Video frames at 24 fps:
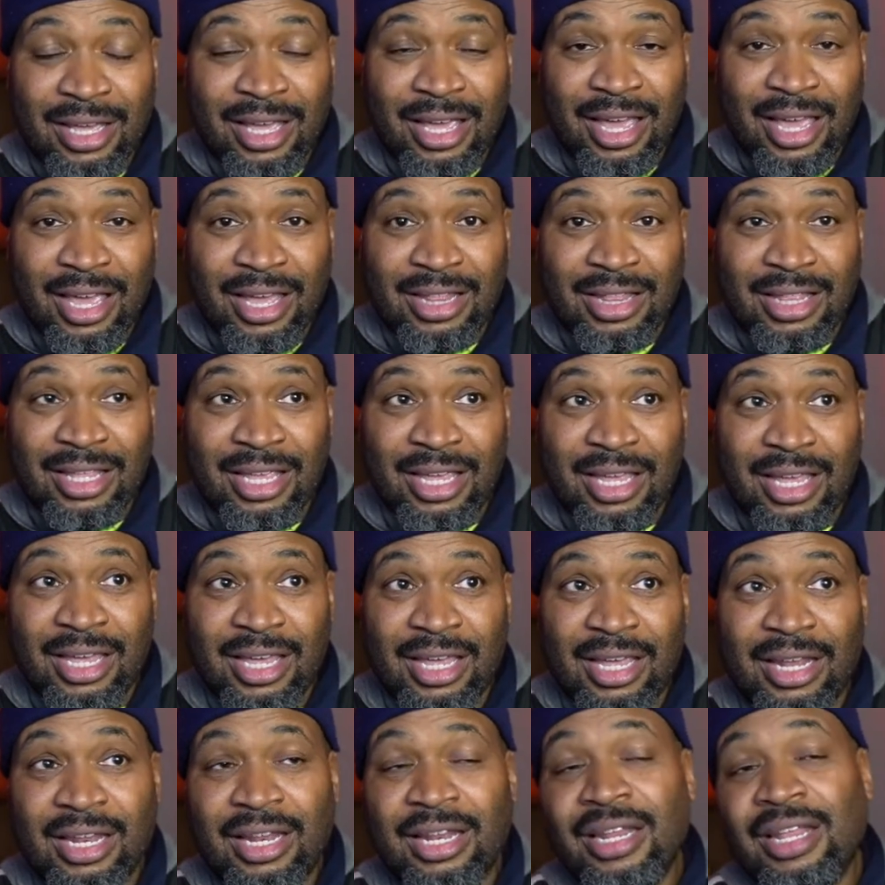and
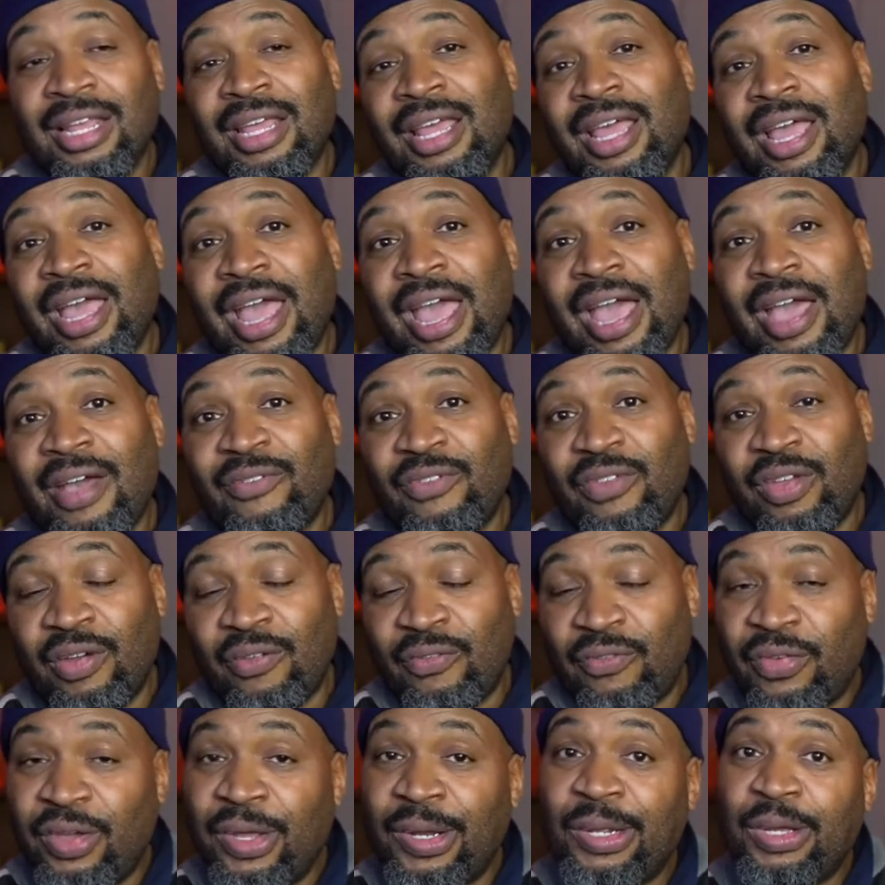then have your
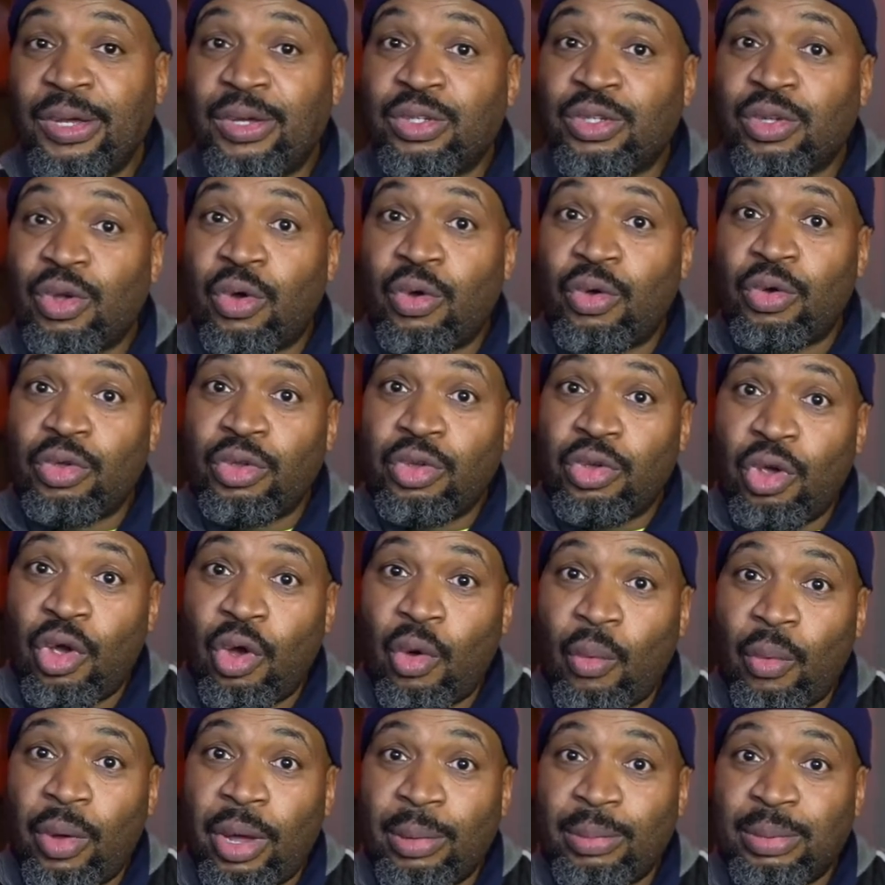videos on your
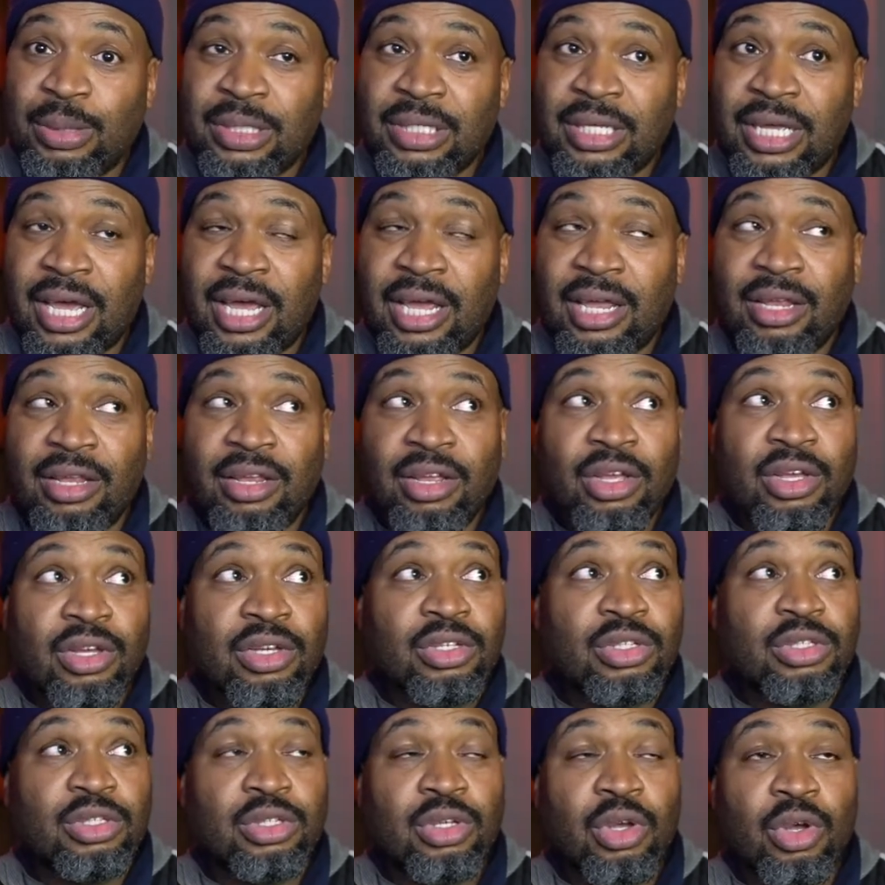website
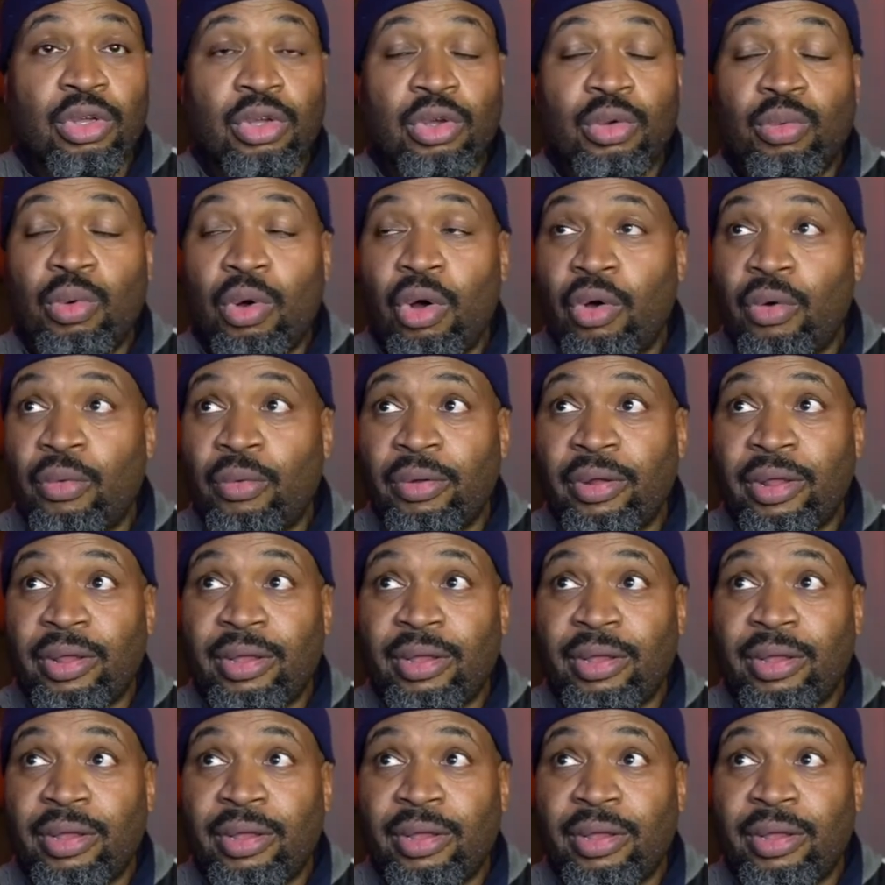so you won't